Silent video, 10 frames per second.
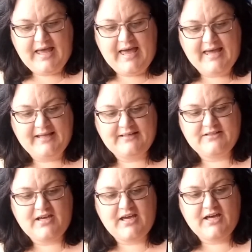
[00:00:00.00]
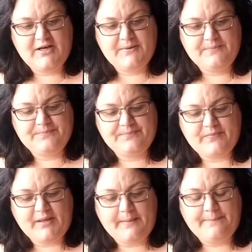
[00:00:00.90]
And,
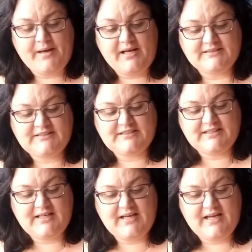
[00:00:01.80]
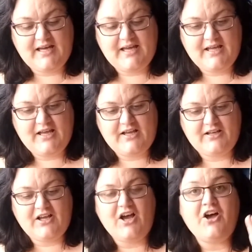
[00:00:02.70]
but,
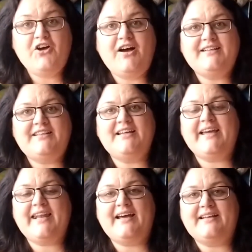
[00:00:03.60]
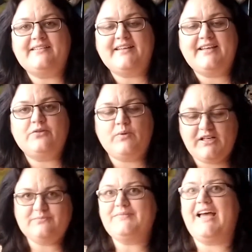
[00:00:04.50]
her idea of getting out of this is,
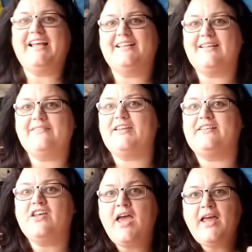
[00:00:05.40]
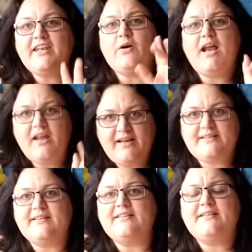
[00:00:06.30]
well, hey, let's have sex. Now, I
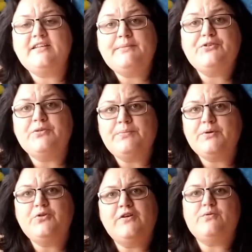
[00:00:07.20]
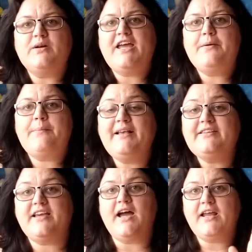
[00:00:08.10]
like this. This is a Mills and Boon novel, okay? But
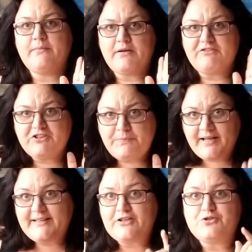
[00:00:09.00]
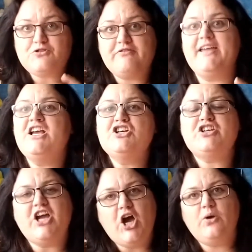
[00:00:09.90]
basically, I expect that Tori,
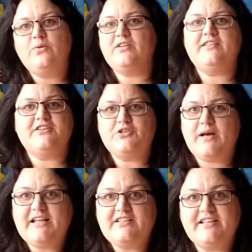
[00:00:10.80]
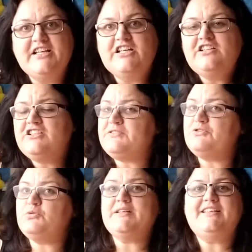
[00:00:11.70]
she owns her sexuality. She's
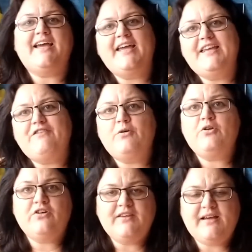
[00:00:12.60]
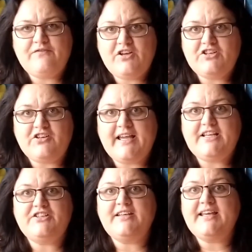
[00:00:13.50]
some 28-year-old goddamn virgin,
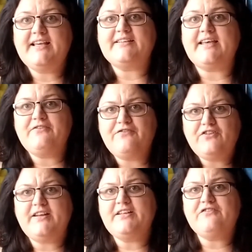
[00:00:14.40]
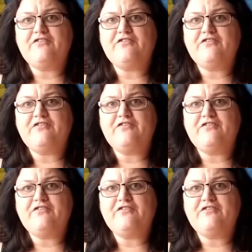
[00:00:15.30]
okay? She is a fully